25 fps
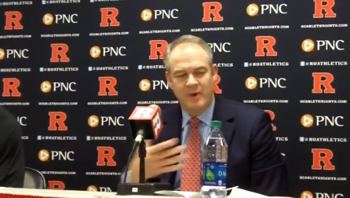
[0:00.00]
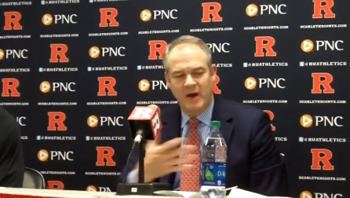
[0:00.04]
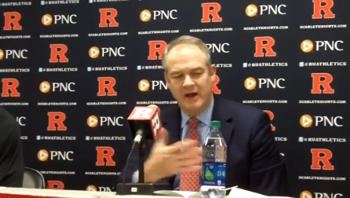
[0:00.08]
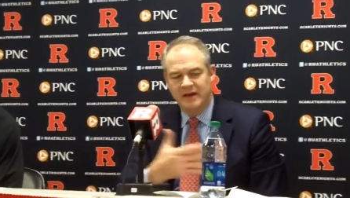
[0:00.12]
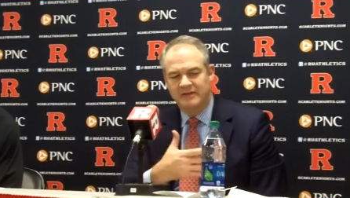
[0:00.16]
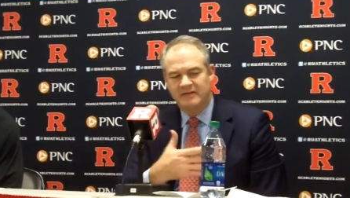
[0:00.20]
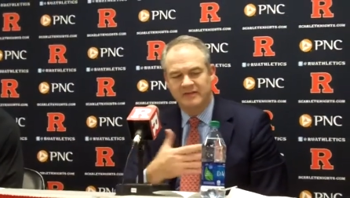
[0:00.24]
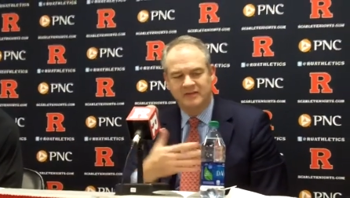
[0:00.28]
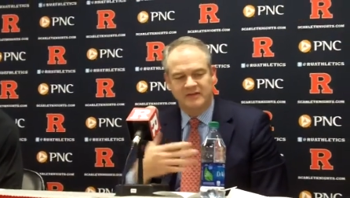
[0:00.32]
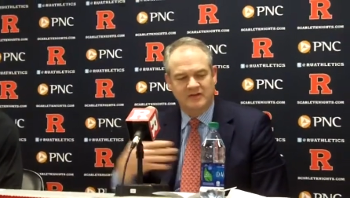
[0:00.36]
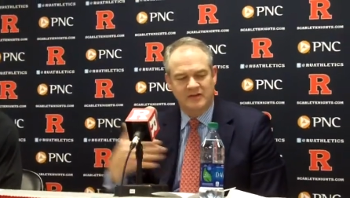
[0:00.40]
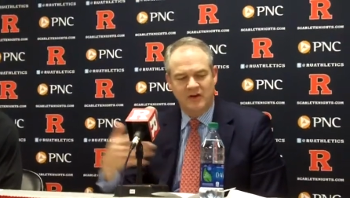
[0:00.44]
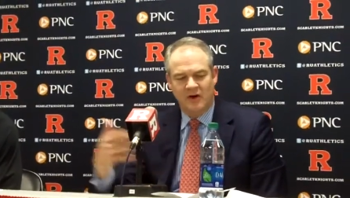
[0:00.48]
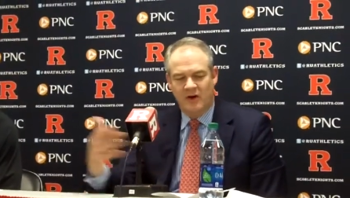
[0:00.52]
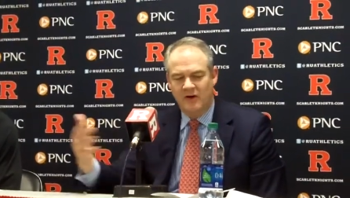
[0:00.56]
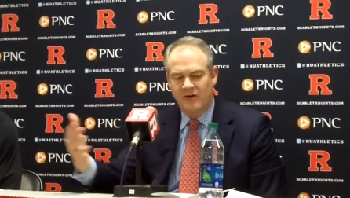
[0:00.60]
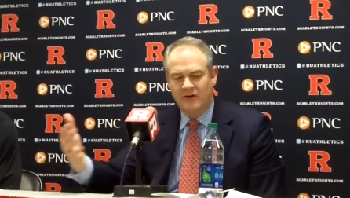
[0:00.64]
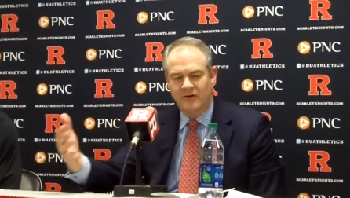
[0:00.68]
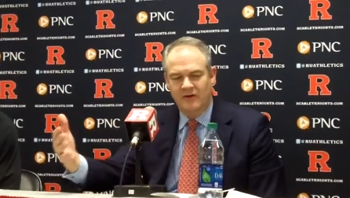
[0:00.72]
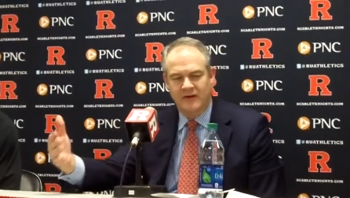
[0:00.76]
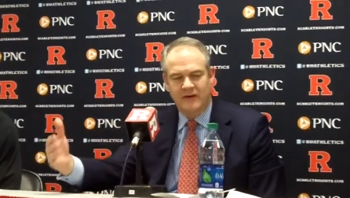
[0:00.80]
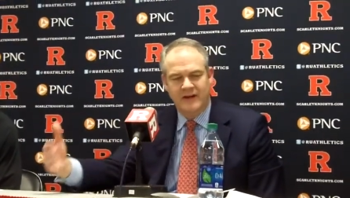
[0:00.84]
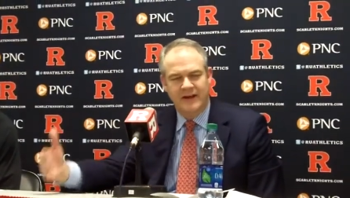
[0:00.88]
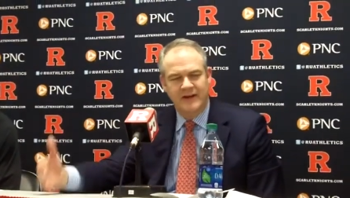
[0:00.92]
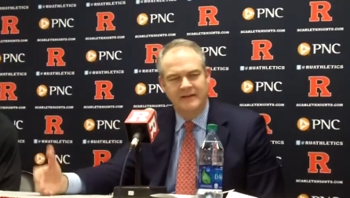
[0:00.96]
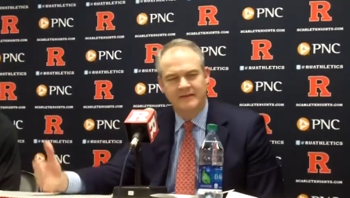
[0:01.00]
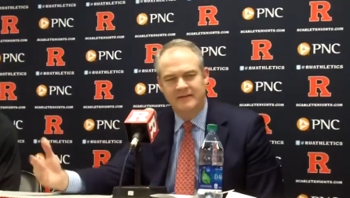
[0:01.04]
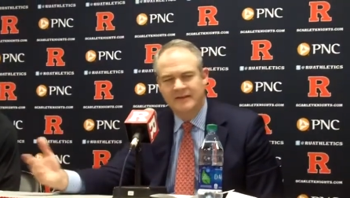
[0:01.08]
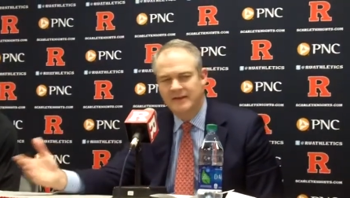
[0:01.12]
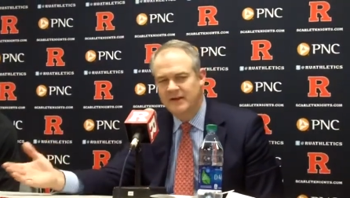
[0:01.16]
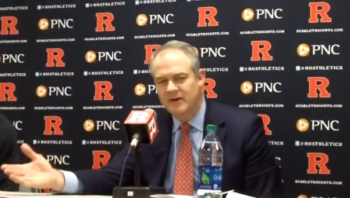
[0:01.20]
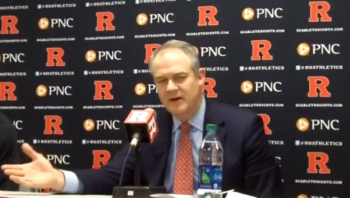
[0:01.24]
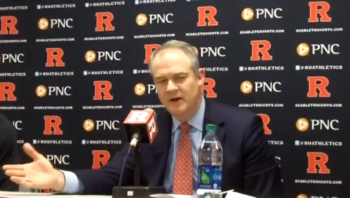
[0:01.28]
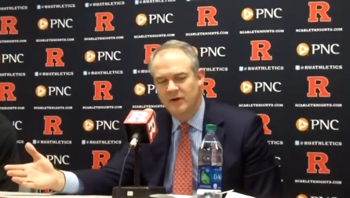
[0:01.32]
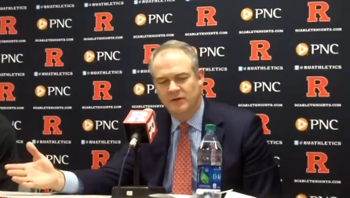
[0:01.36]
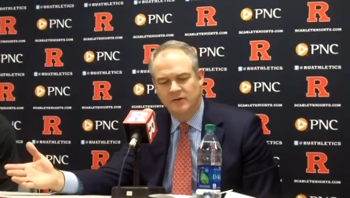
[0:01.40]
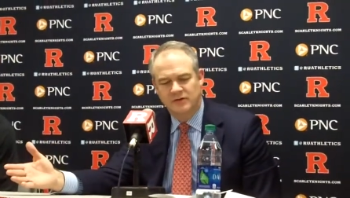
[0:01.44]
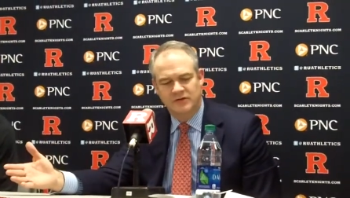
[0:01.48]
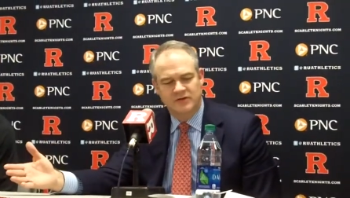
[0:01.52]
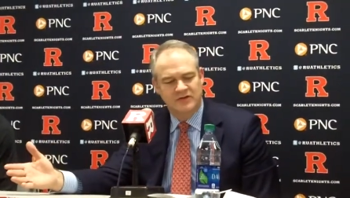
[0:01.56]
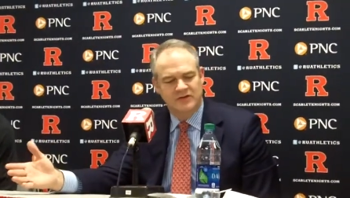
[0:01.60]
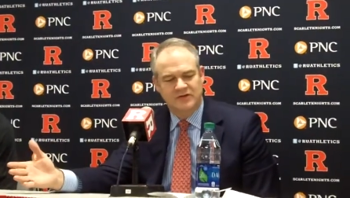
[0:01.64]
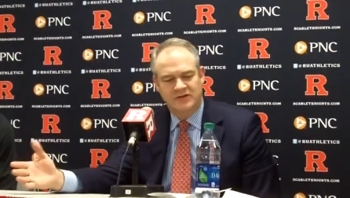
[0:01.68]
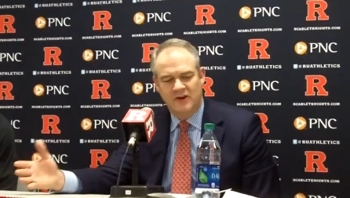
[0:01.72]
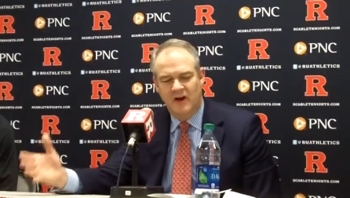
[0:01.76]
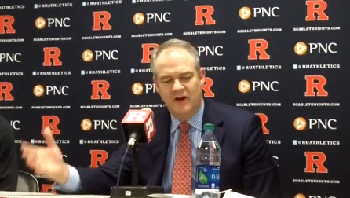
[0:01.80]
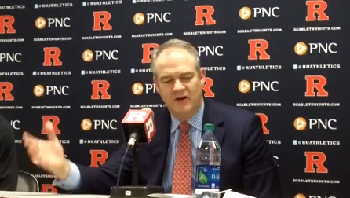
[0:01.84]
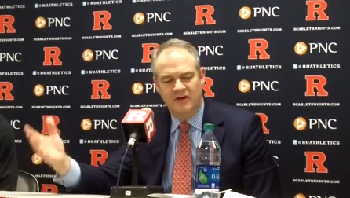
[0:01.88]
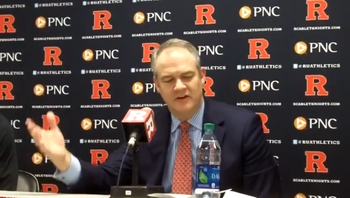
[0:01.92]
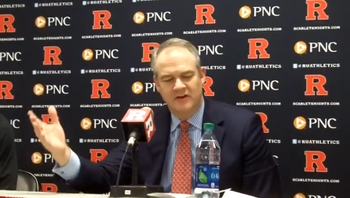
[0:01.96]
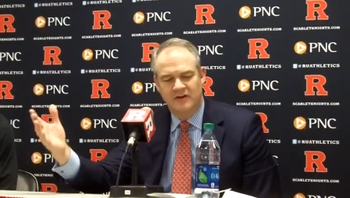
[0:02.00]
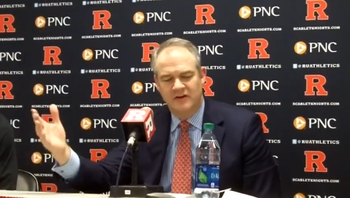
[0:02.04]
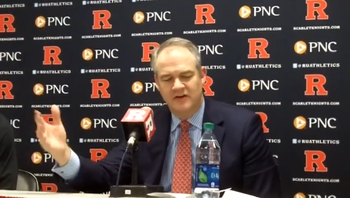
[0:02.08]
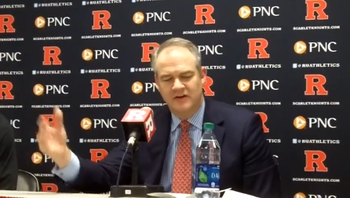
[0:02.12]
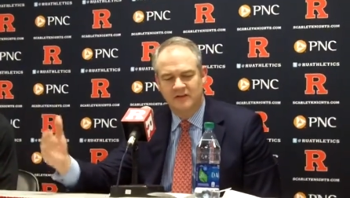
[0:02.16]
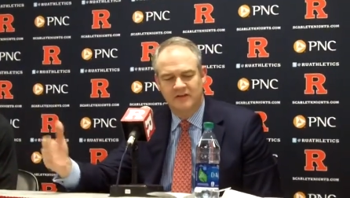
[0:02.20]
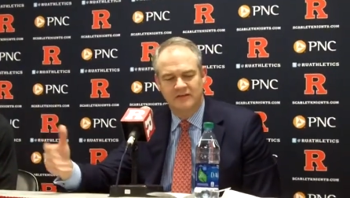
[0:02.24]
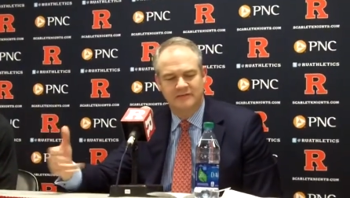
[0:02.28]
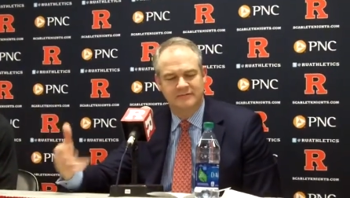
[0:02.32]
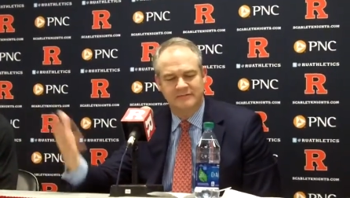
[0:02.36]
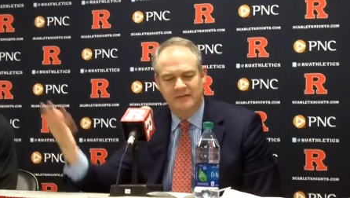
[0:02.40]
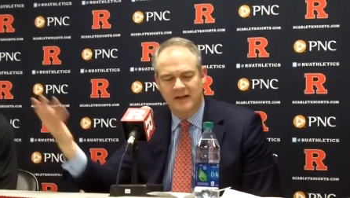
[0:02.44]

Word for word: Mike's a starter. Candido's a starter.